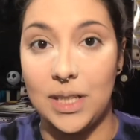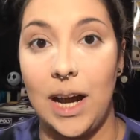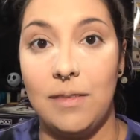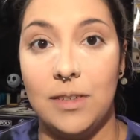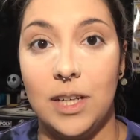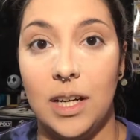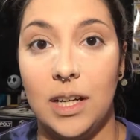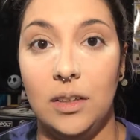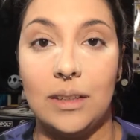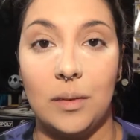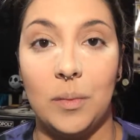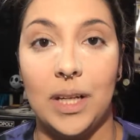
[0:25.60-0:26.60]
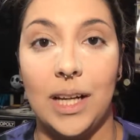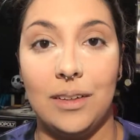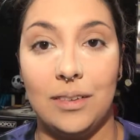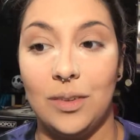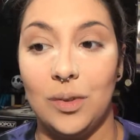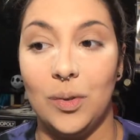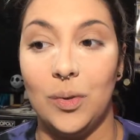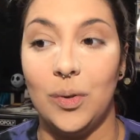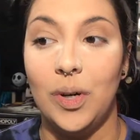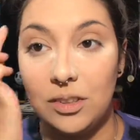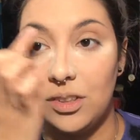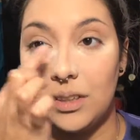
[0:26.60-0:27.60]
half done. So I'm gonna get to do
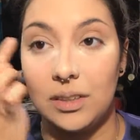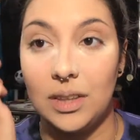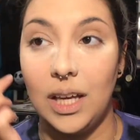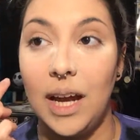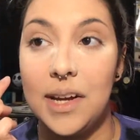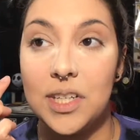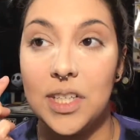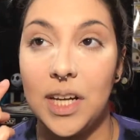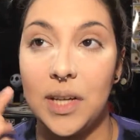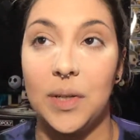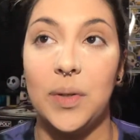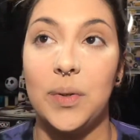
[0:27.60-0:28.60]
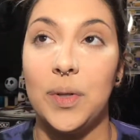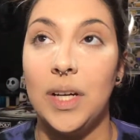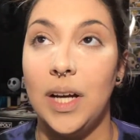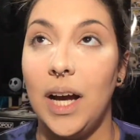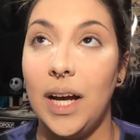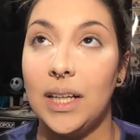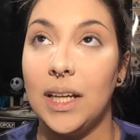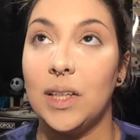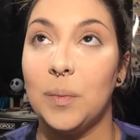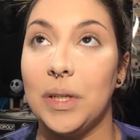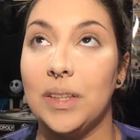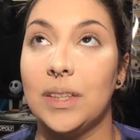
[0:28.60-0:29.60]
just the eyeshadow,
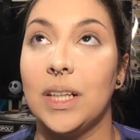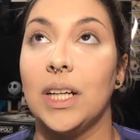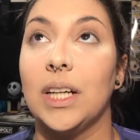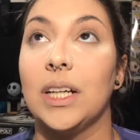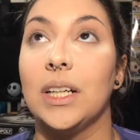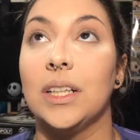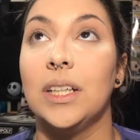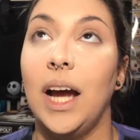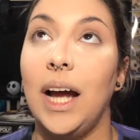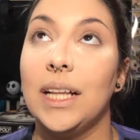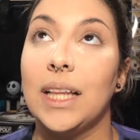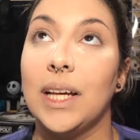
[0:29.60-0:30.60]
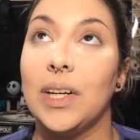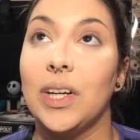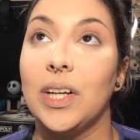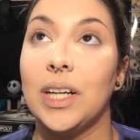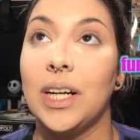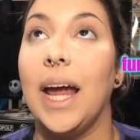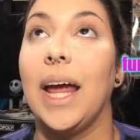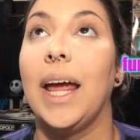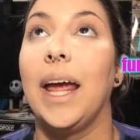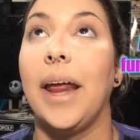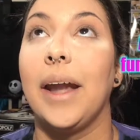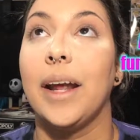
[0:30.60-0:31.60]
eyeliner, mascara, highlighter,
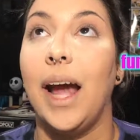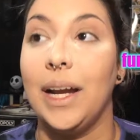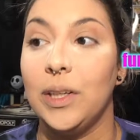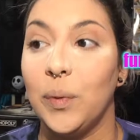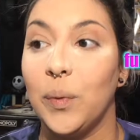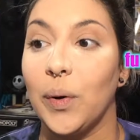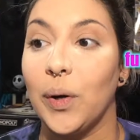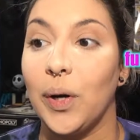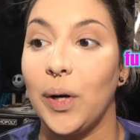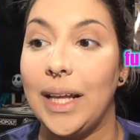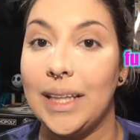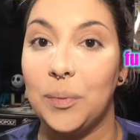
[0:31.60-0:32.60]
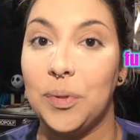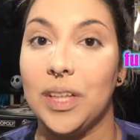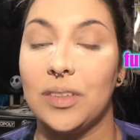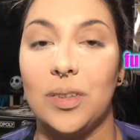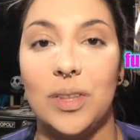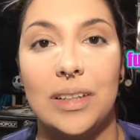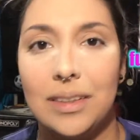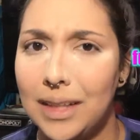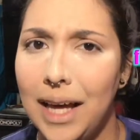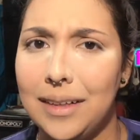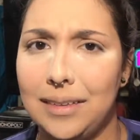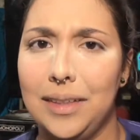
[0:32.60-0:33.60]
and contour, and lipstick. So that's a
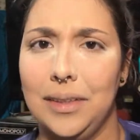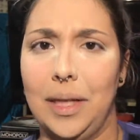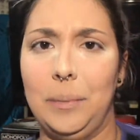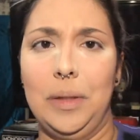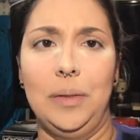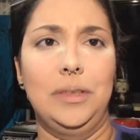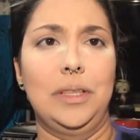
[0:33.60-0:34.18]
lot still. I mean, oh